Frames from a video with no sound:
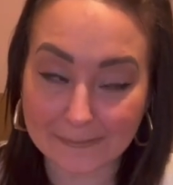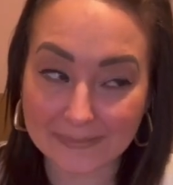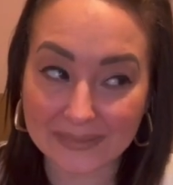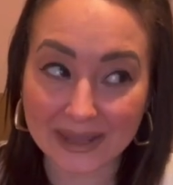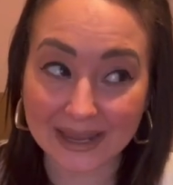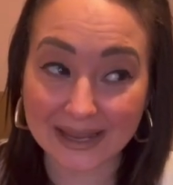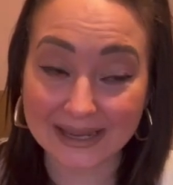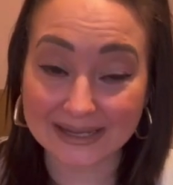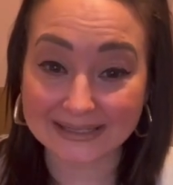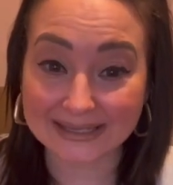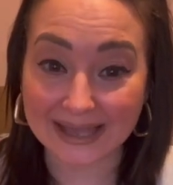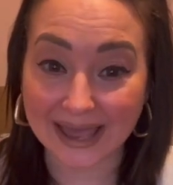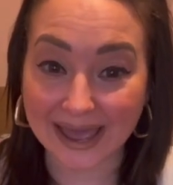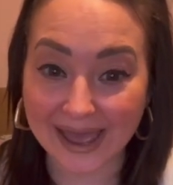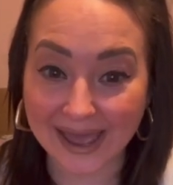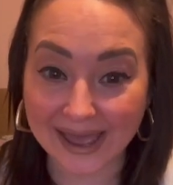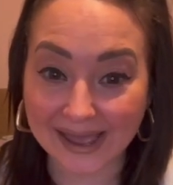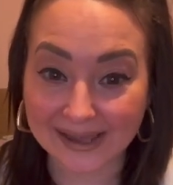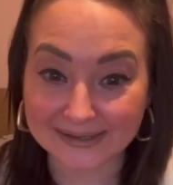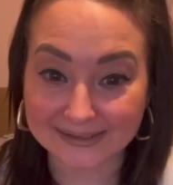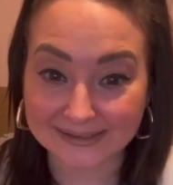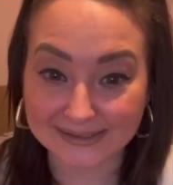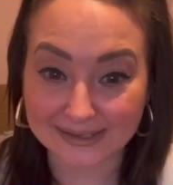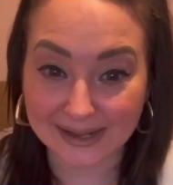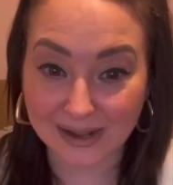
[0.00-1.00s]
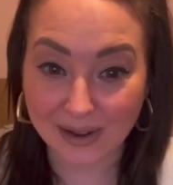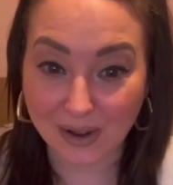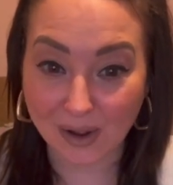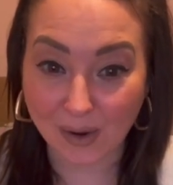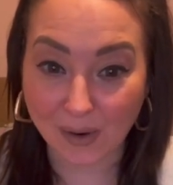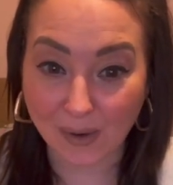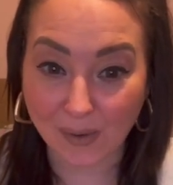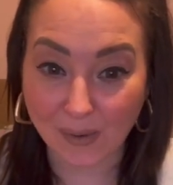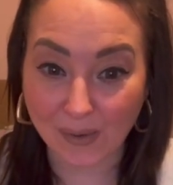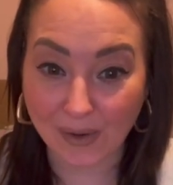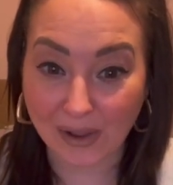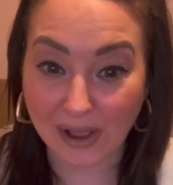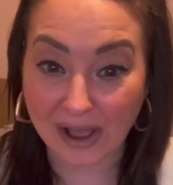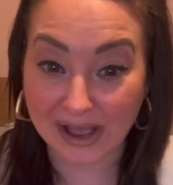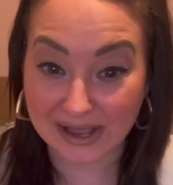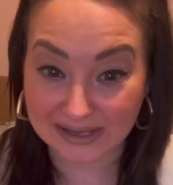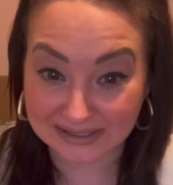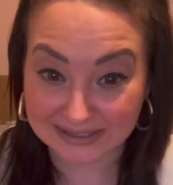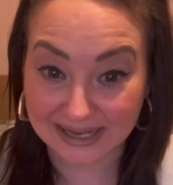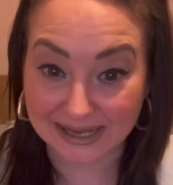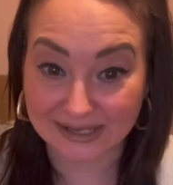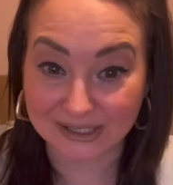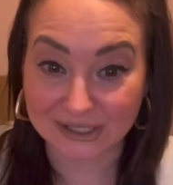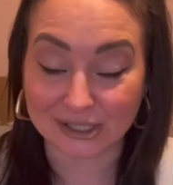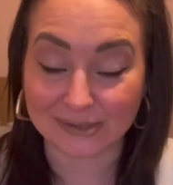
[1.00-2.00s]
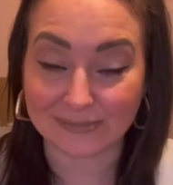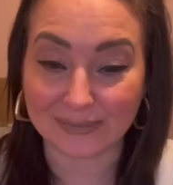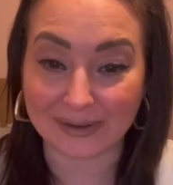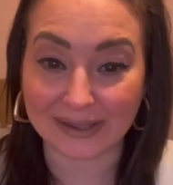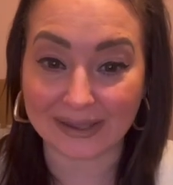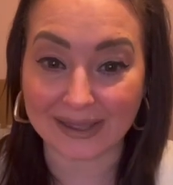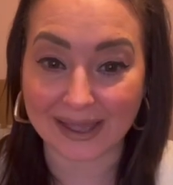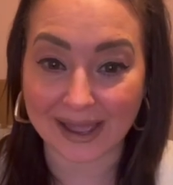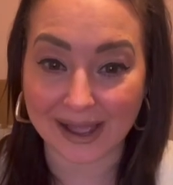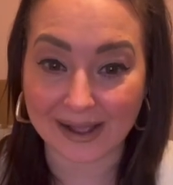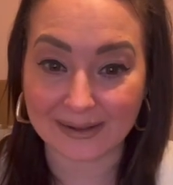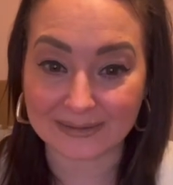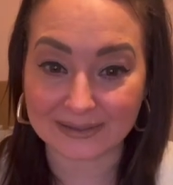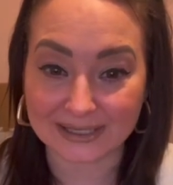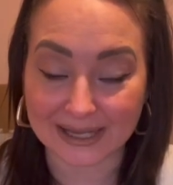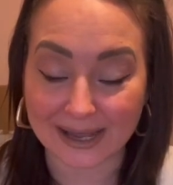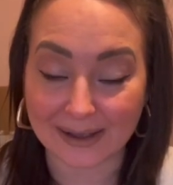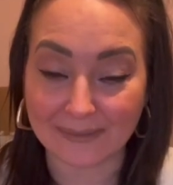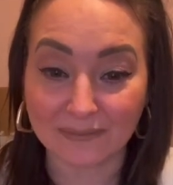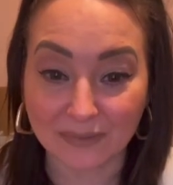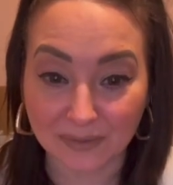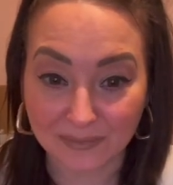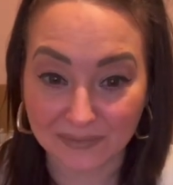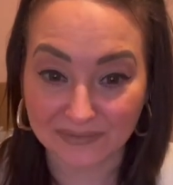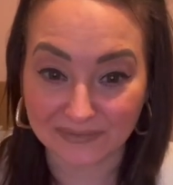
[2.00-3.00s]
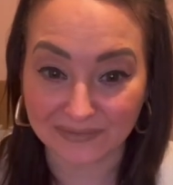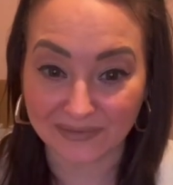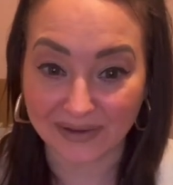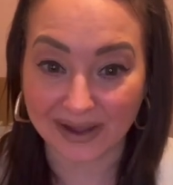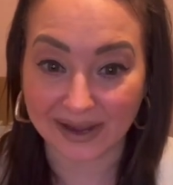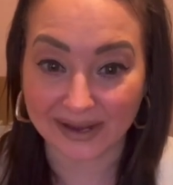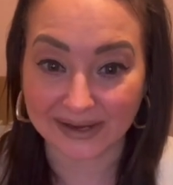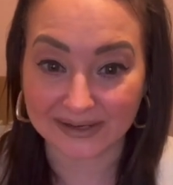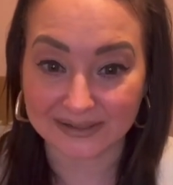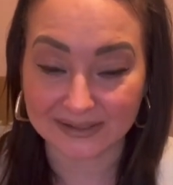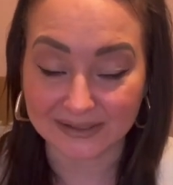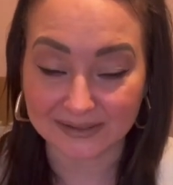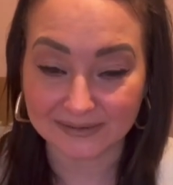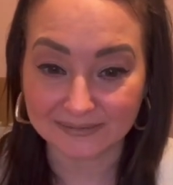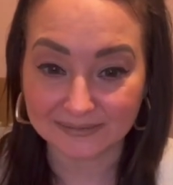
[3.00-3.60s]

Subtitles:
His head has actually been kept and mummified.